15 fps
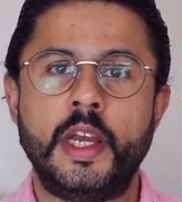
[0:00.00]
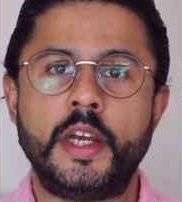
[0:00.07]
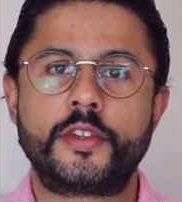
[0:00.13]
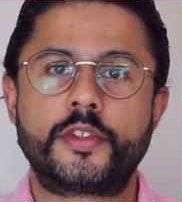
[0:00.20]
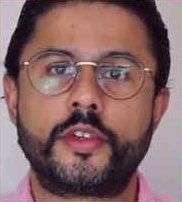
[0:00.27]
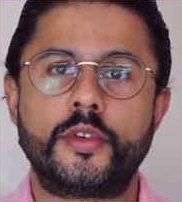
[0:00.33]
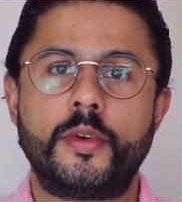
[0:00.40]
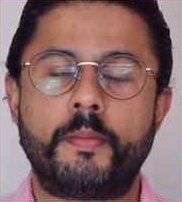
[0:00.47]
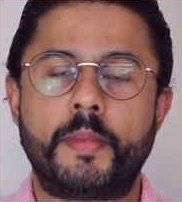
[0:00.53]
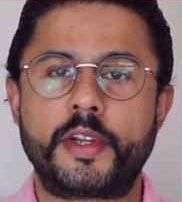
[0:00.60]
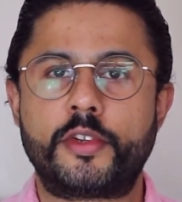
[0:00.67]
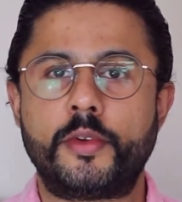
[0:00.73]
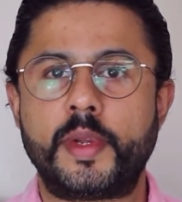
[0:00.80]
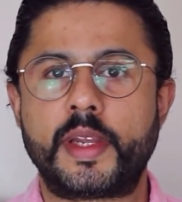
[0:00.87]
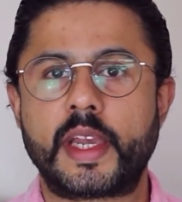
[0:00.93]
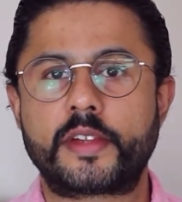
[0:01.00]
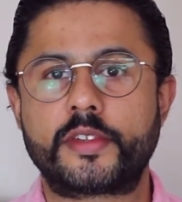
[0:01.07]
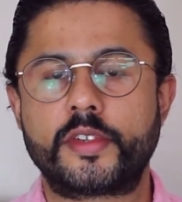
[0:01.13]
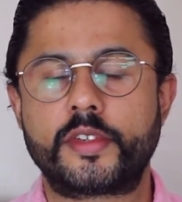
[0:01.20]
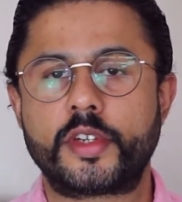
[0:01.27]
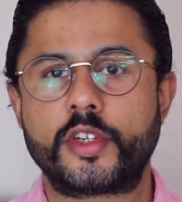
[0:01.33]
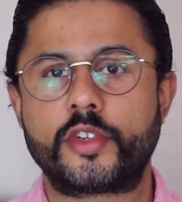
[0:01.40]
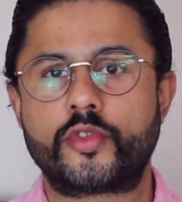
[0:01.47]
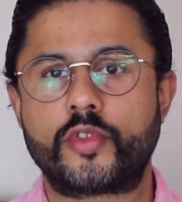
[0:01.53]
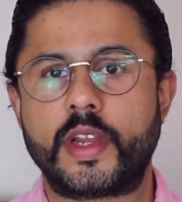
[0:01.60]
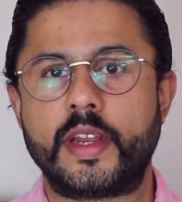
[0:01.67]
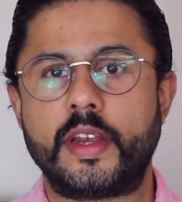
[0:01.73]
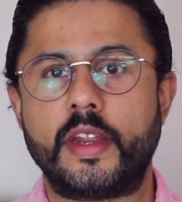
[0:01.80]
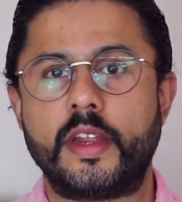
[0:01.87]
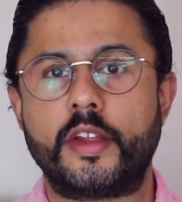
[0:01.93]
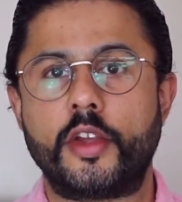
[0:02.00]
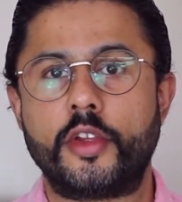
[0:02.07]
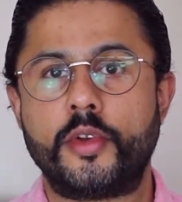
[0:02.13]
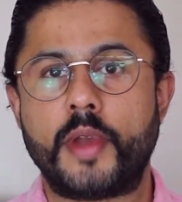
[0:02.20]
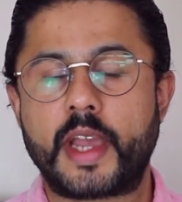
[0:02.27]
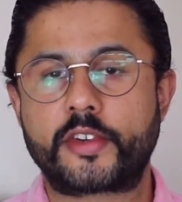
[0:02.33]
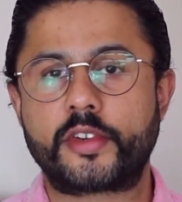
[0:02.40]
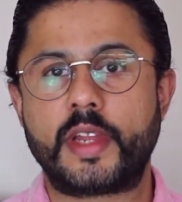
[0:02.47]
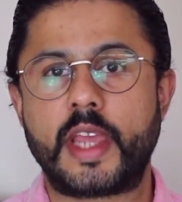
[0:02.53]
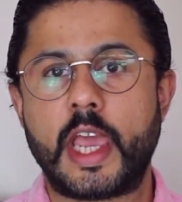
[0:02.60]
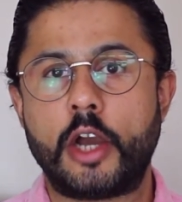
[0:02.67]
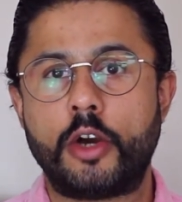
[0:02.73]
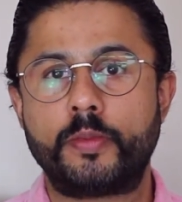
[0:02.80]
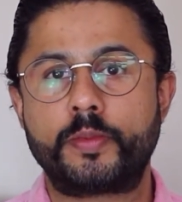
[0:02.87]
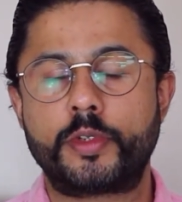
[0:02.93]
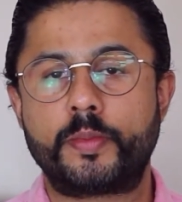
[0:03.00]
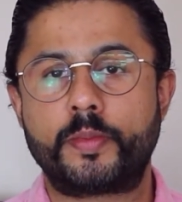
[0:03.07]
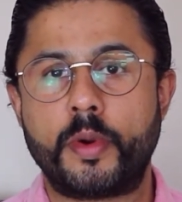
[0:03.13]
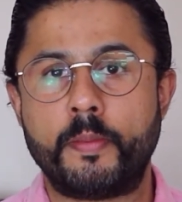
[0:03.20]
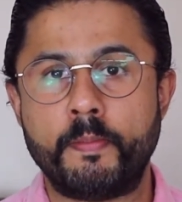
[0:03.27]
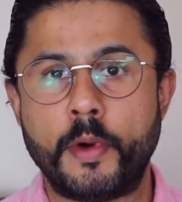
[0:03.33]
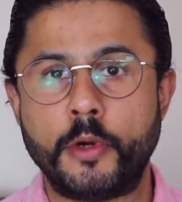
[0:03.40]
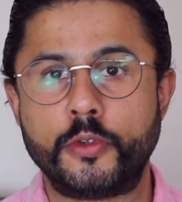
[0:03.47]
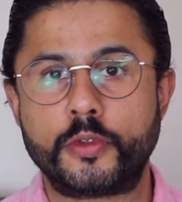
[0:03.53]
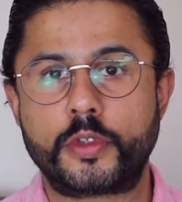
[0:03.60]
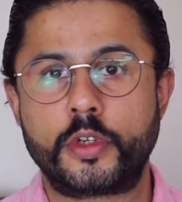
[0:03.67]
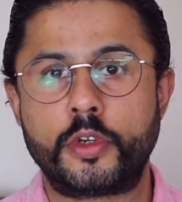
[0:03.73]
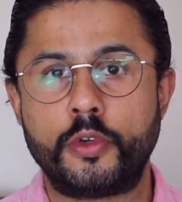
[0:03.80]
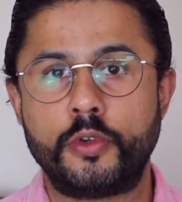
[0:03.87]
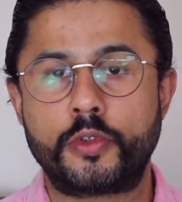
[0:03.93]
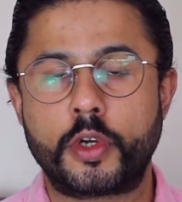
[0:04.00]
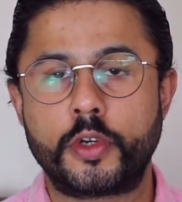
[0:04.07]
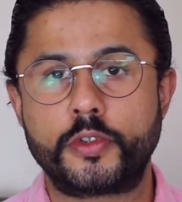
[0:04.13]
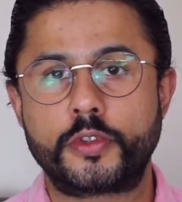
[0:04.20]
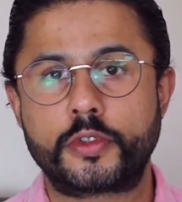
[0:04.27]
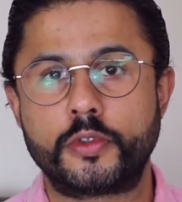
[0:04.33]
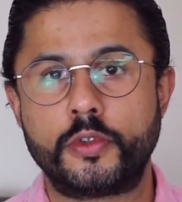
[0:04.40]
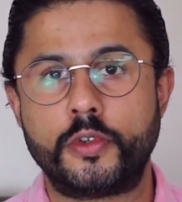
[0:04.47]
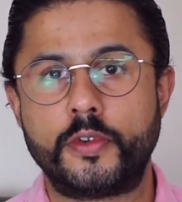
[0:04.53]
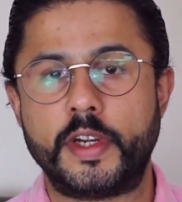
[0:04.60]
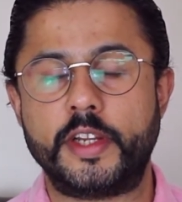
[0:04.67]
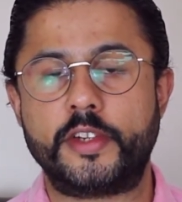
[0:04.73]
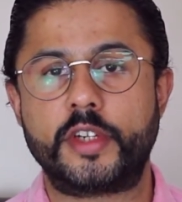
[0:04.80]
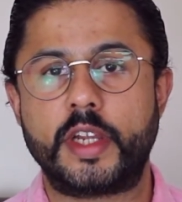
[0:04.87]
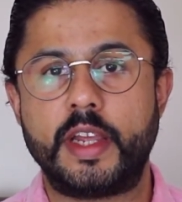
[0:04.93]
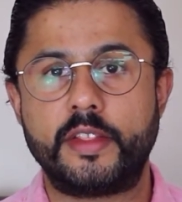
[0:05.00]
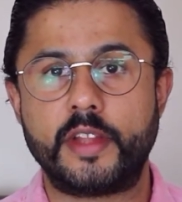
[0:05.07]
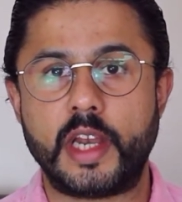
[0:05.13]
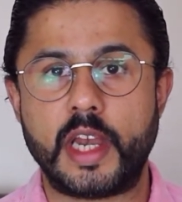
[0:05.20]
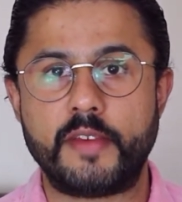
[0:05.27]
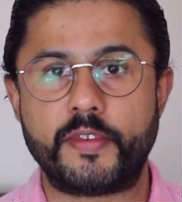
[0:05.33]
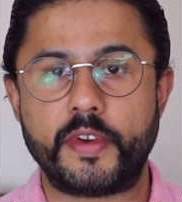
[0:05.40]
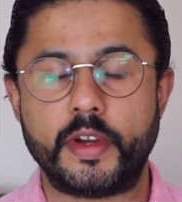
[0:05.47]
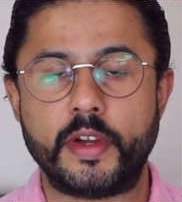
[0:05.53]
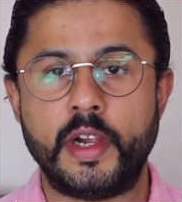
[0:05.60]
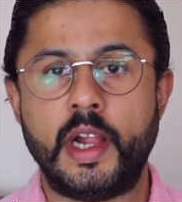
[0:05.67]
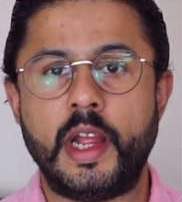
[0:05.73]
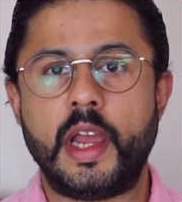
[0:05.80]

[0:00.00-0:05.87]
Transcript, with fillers: So, by doing exercise training, you actually help to promote glucose storage in the liver,